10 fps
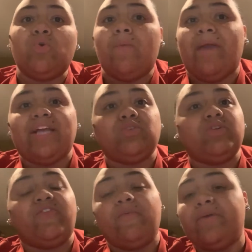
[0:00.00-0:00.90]
going back to
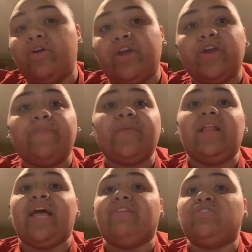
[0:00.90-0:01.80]
what's familiar
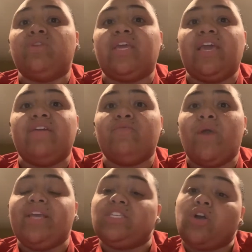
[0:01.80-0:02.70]
allows you to give
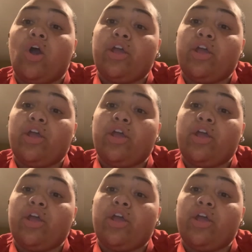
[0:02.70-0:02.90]
ways to